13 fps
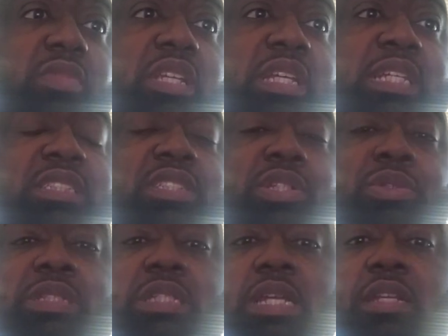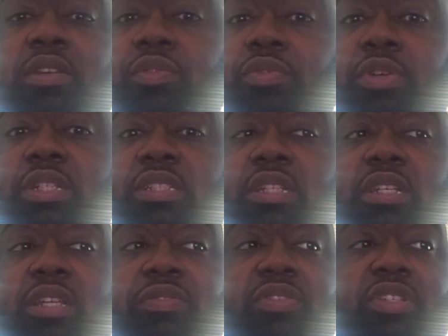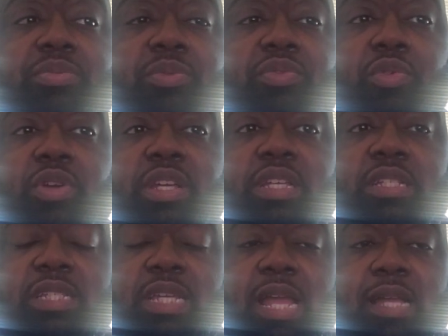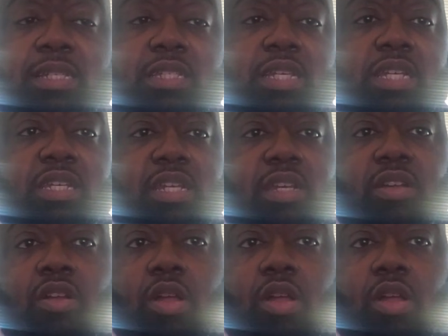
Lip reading: he's using that to freeze the defense before he attacks, and he did it a